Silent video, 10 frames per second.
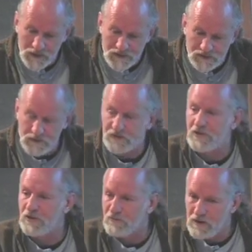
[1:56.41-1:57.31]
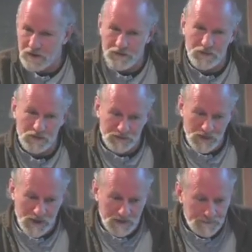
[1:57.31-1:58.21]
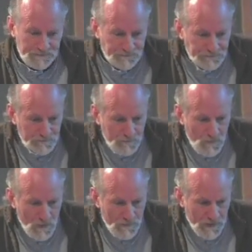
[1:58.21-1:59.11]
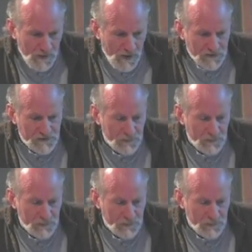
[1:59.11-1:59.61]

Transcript: So he wasn't your run-of-the-mill doc. But he also